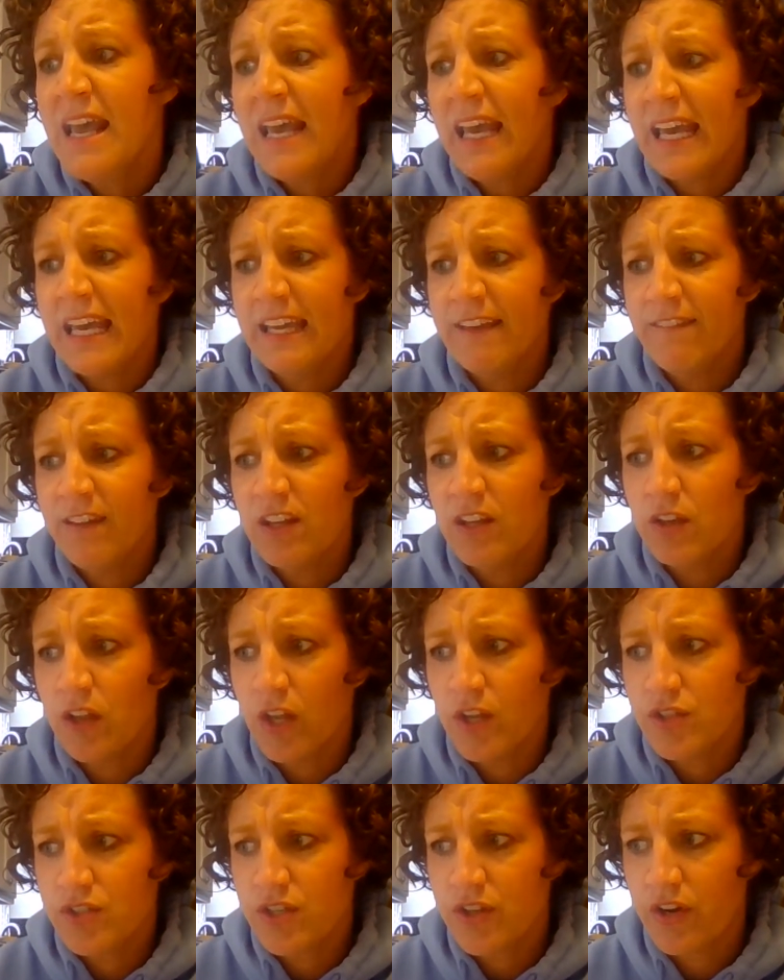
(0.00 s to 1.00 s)
Even
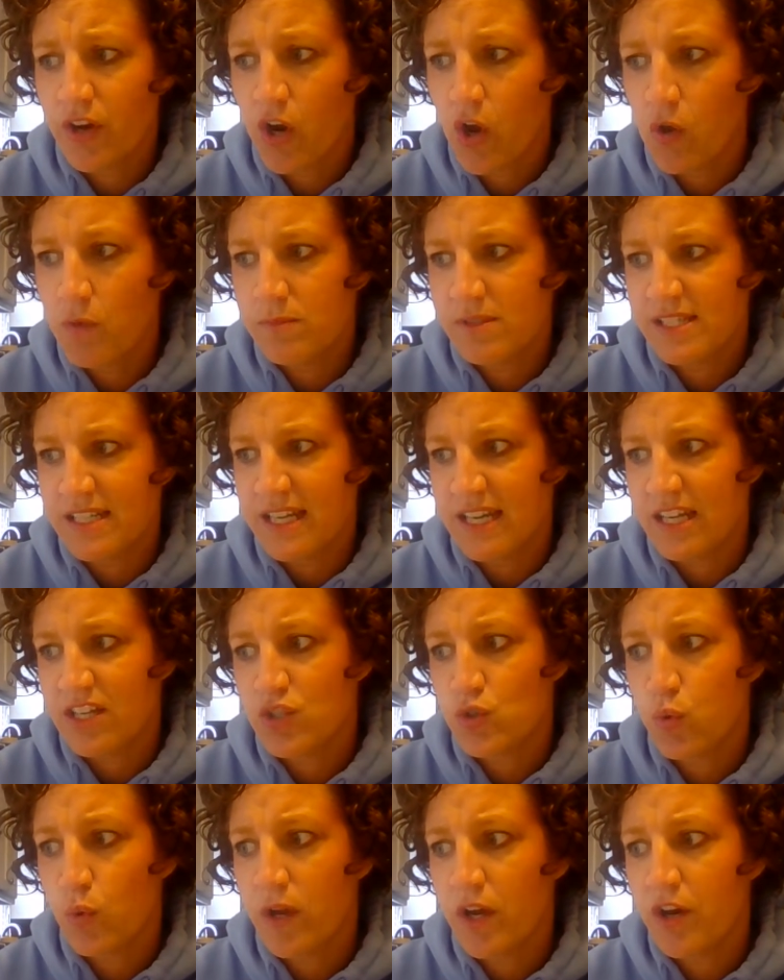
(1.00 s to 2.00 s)
close to their
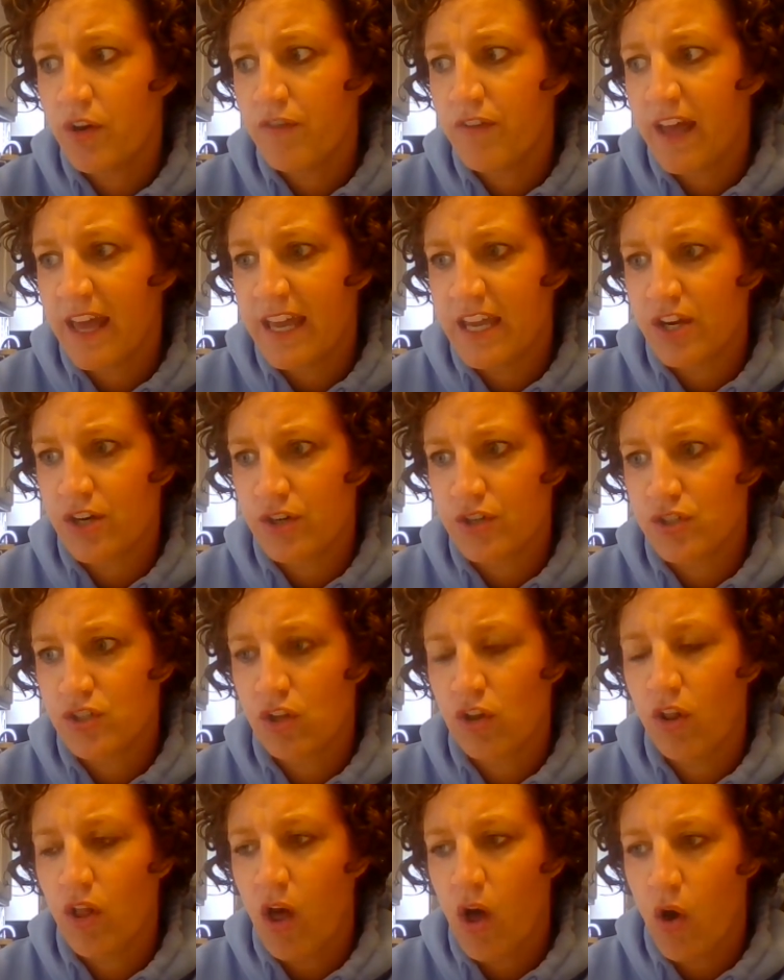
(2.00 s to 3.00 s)
homestead, 12 acres
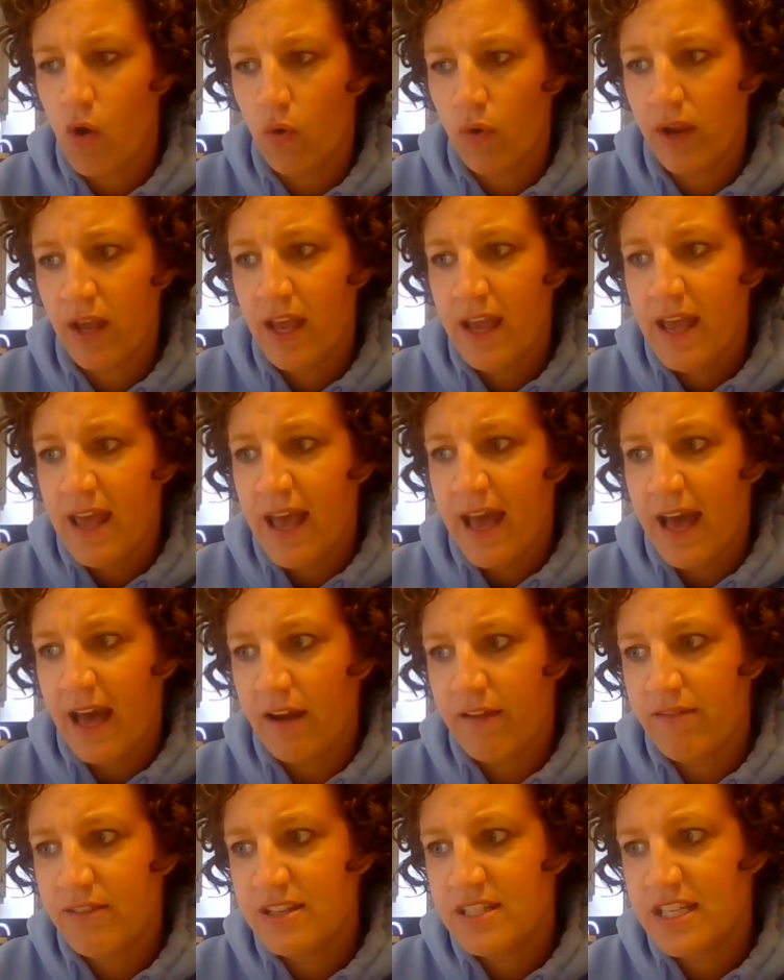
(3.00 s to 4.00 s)
clawed
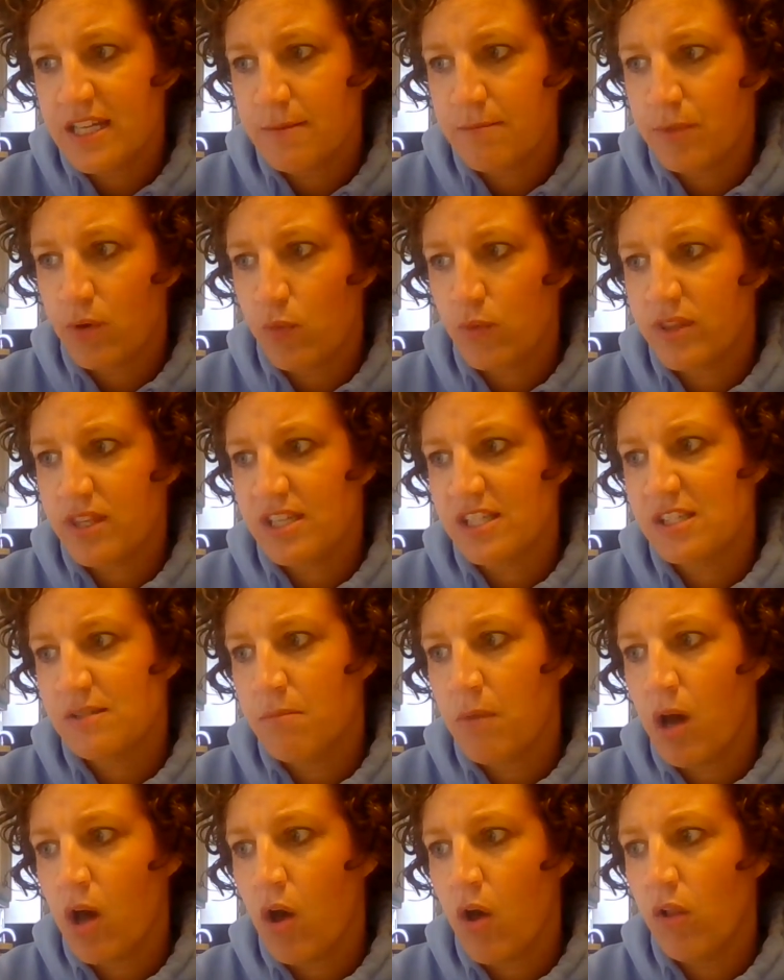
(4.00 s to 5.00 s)
out of the timber with a
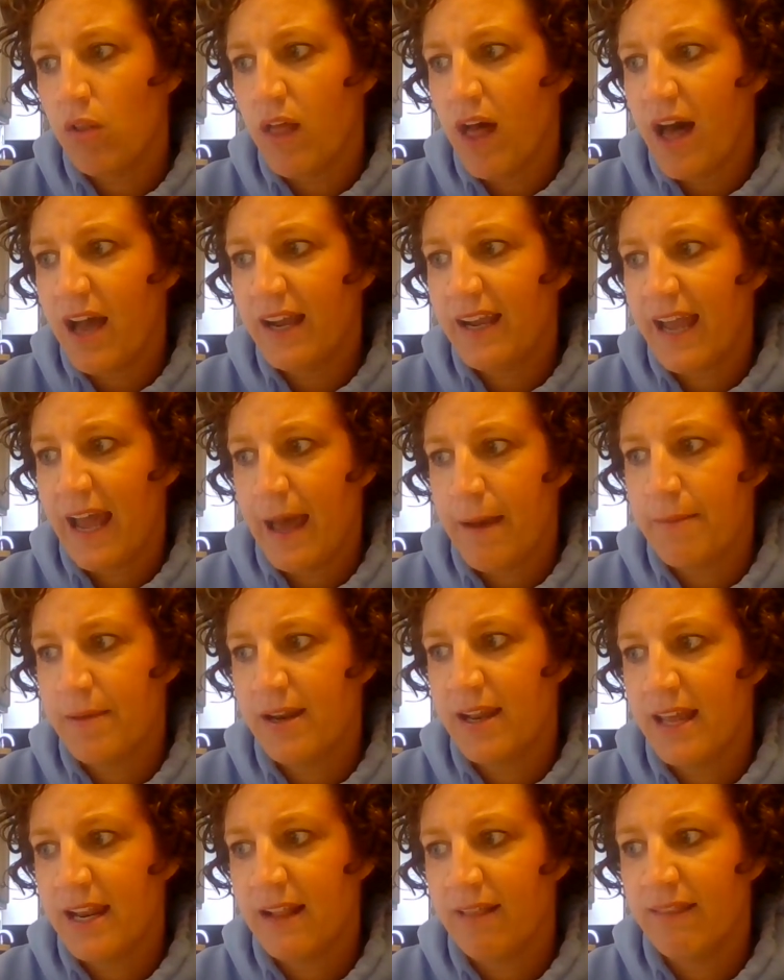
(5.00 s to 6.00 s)
small log
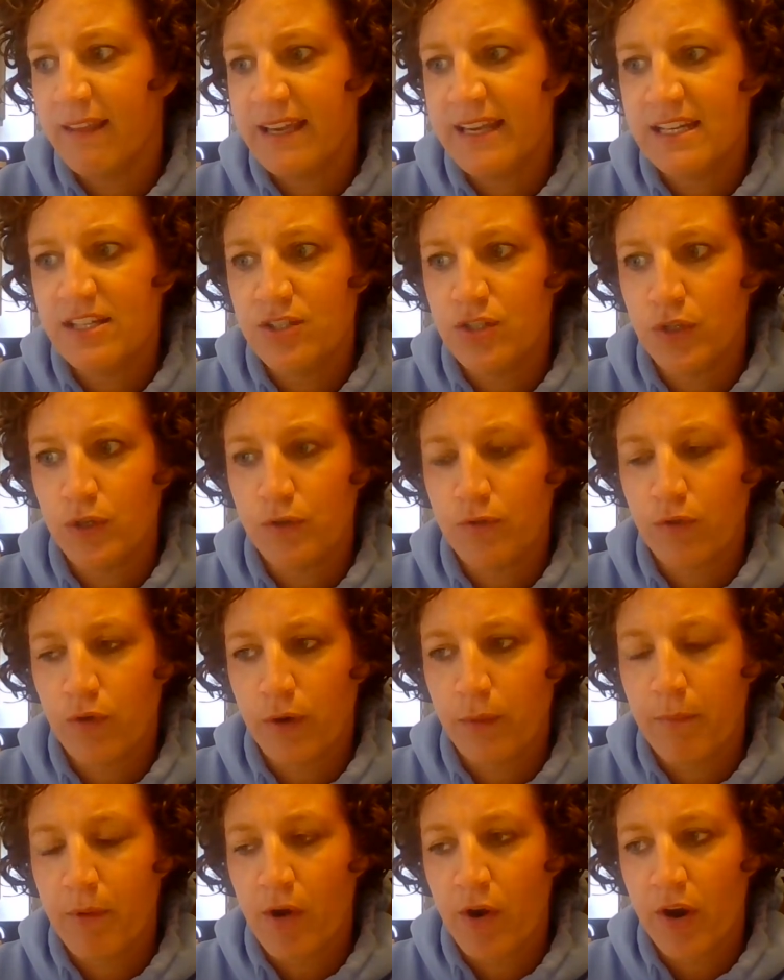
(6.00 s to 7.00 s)
cabin and a lean-to
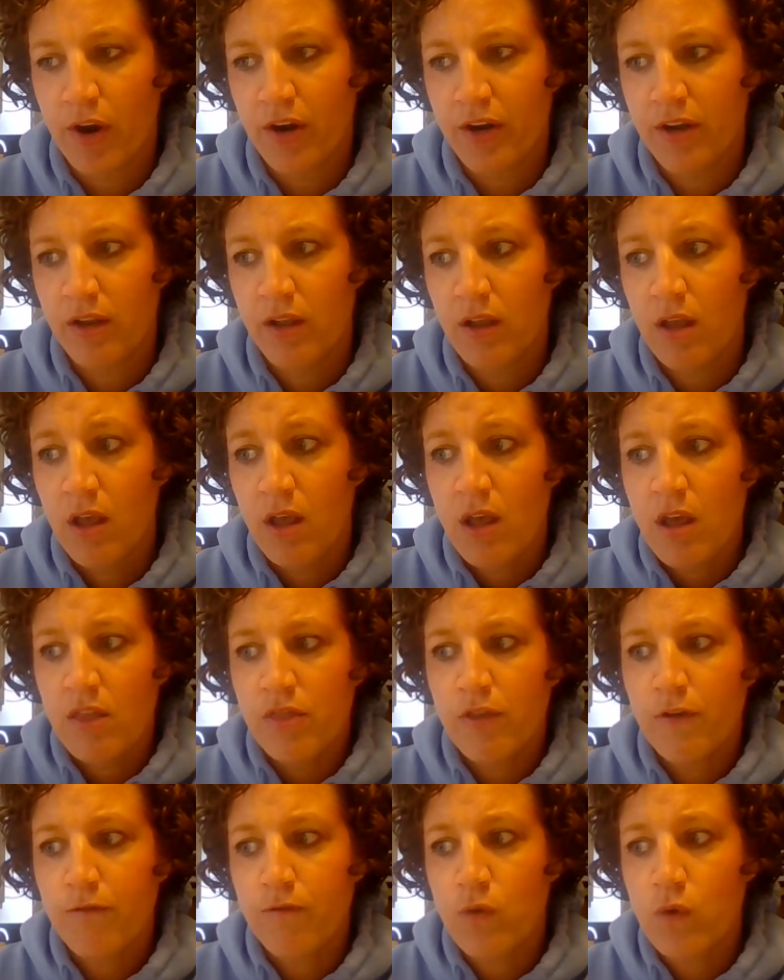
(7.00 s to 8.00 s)
for a barn.
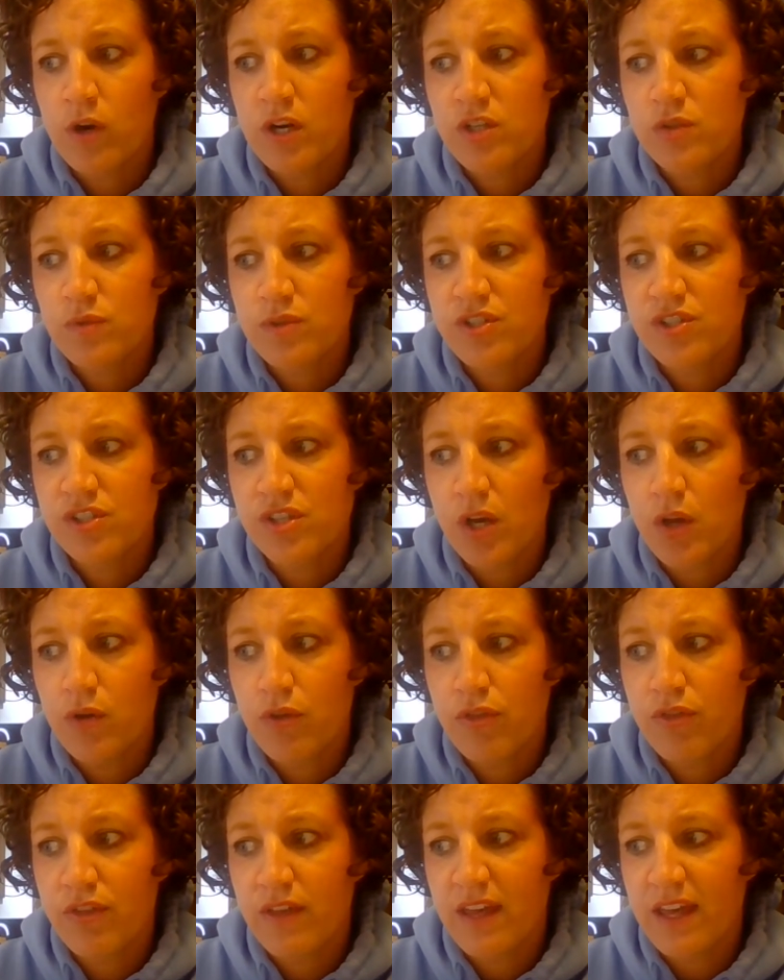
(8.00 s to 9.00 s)
The forest was so
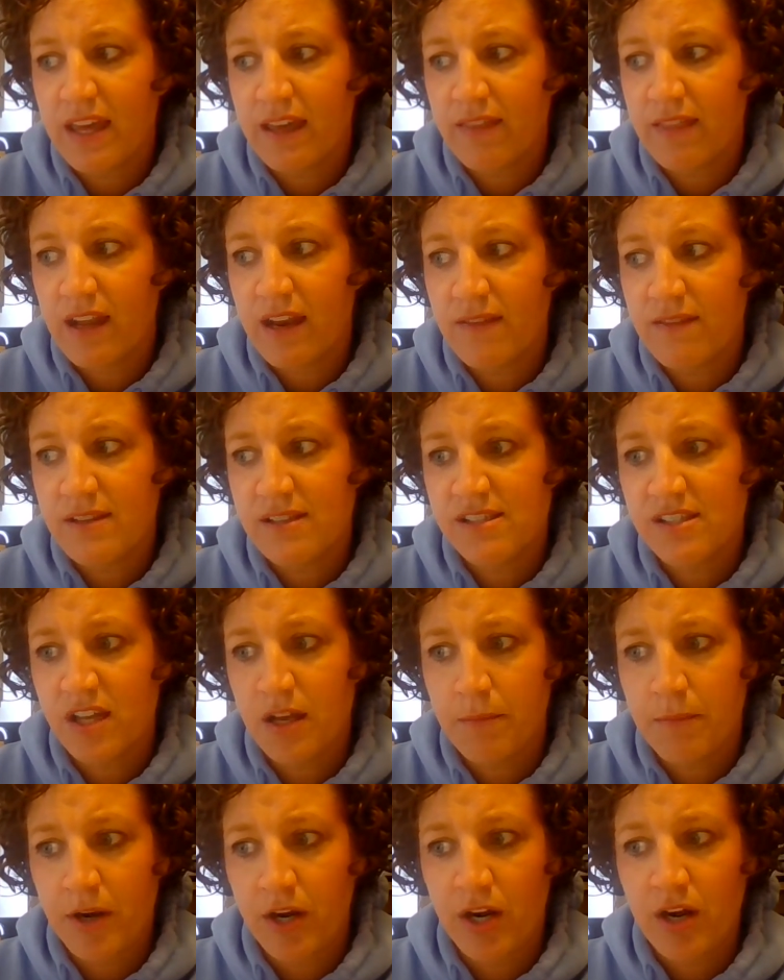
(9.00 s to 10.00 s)
thick that in the
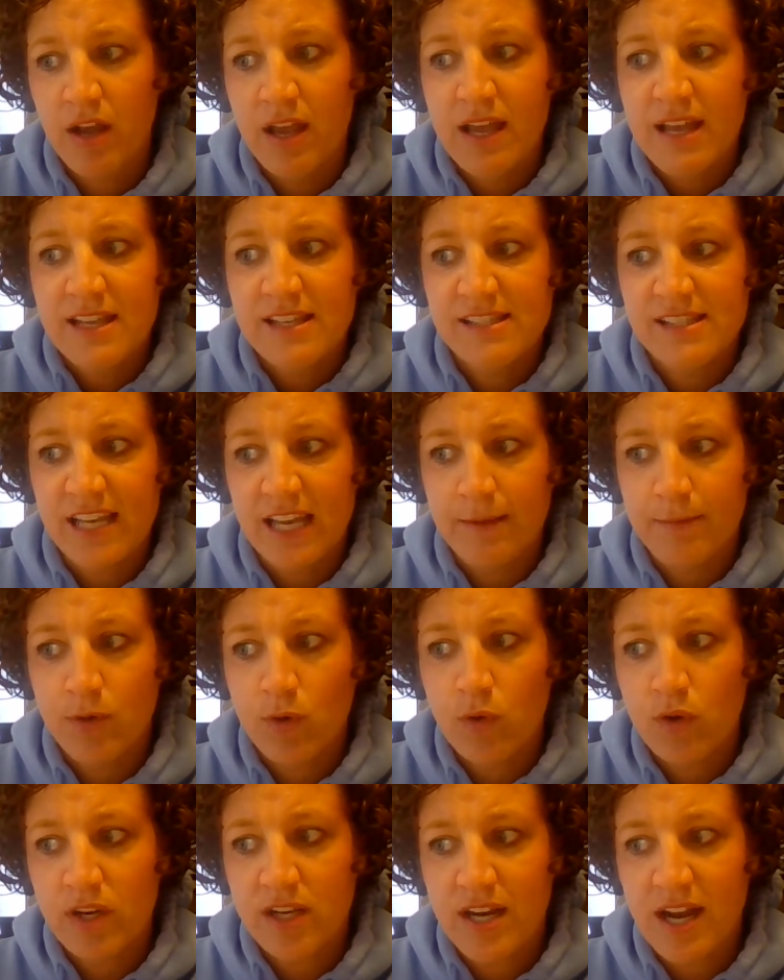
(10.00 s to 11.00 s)
summer,
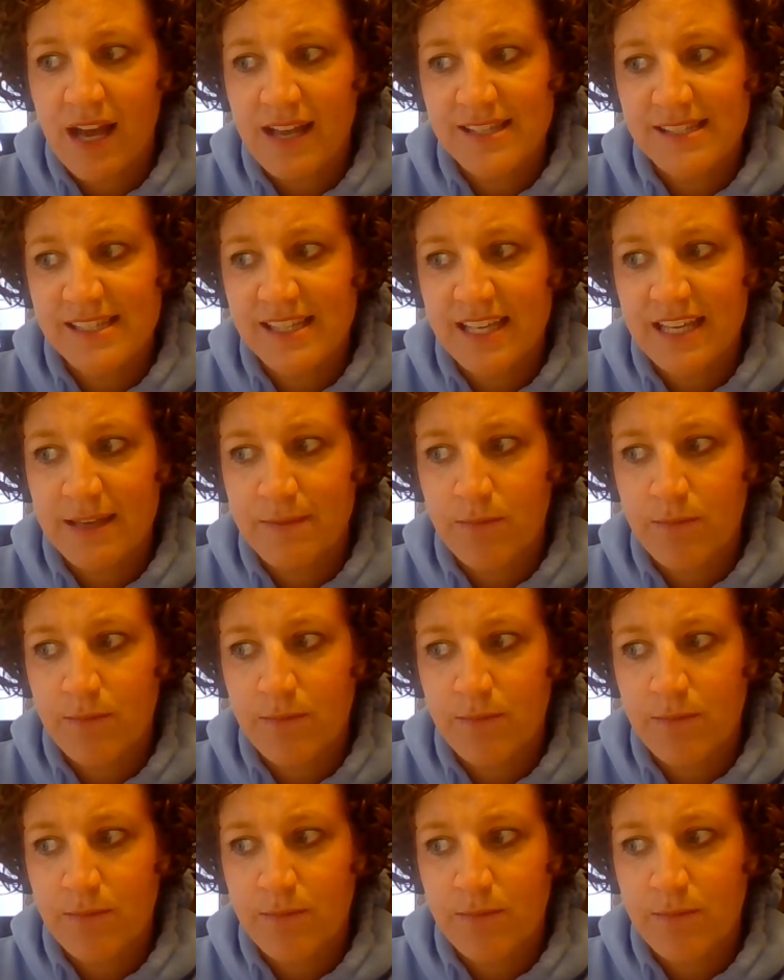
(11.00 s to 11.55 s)
Samuel could not see